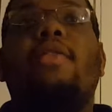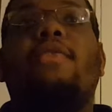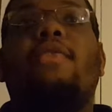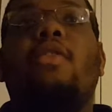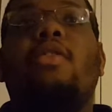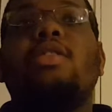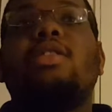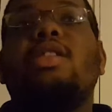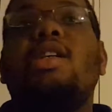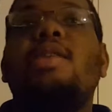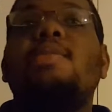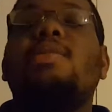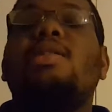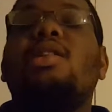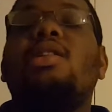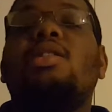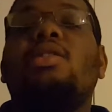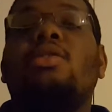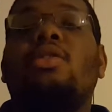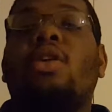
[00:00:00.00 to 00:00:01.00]
force Clemson
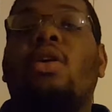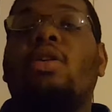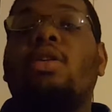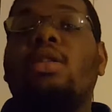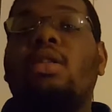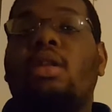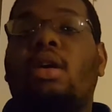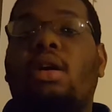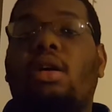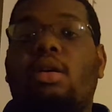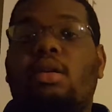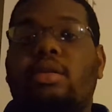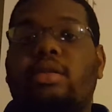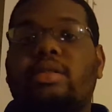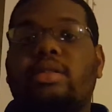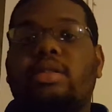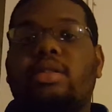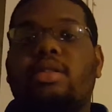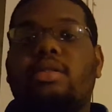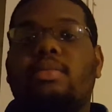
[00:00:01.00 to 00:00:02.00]
into third and
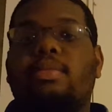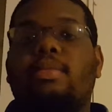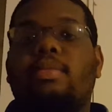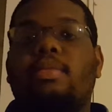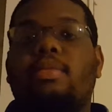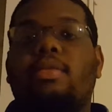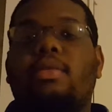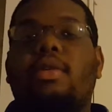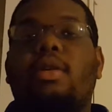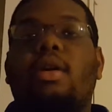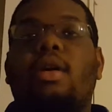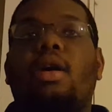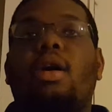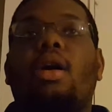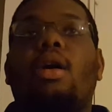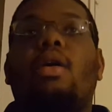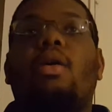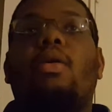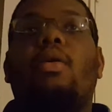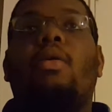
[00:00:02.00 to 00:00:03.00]
longs
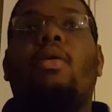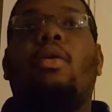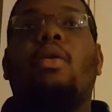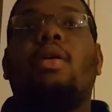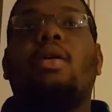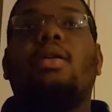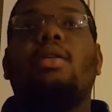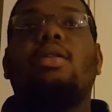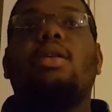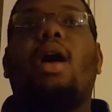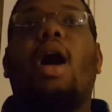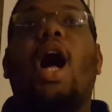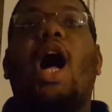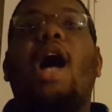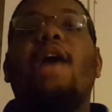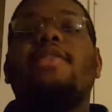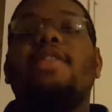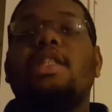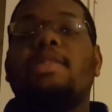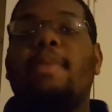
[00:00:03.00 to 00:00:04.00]
or
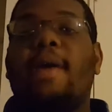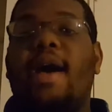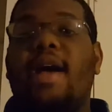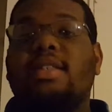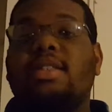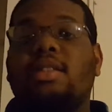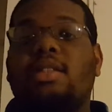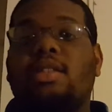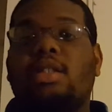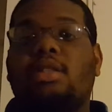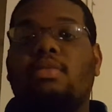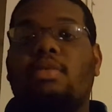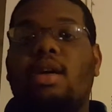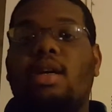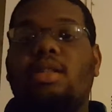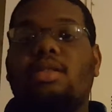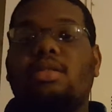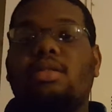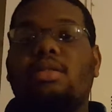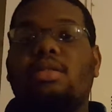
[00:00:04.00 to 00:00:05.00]
obvious passing
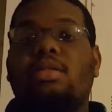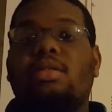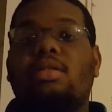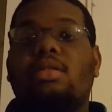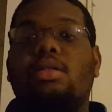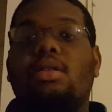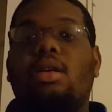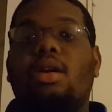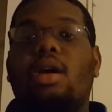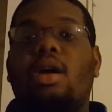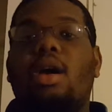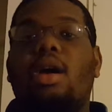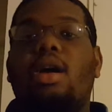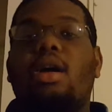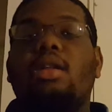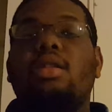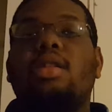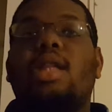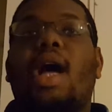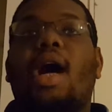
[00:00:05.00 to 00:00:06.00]
situations,
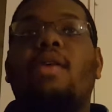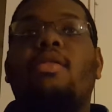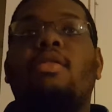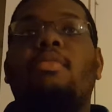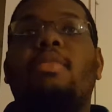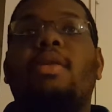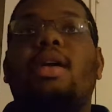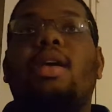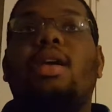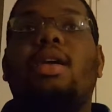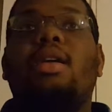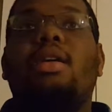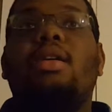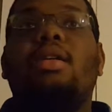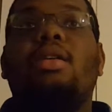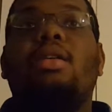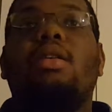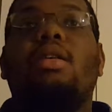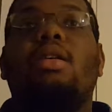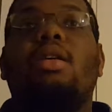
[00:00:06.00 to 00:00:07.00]
that will
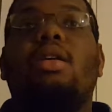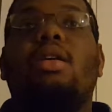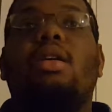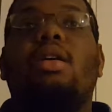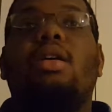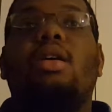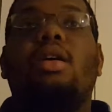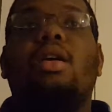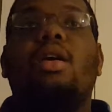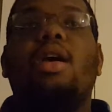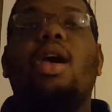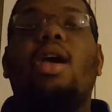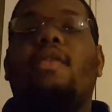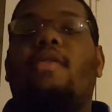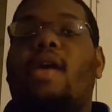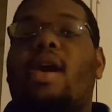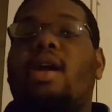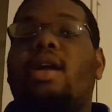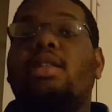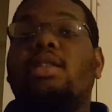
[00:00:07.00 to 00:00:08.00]
be
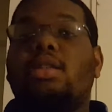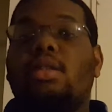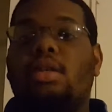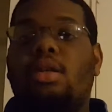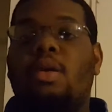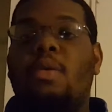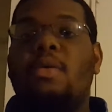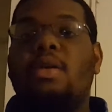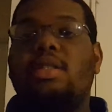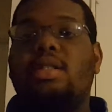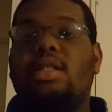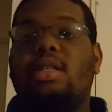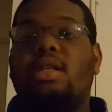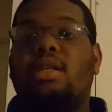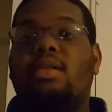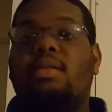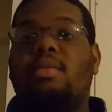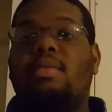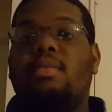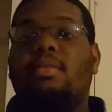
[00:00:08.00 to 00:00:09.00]
advantage
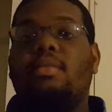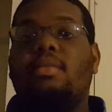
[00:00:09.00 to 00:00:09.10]
UNC.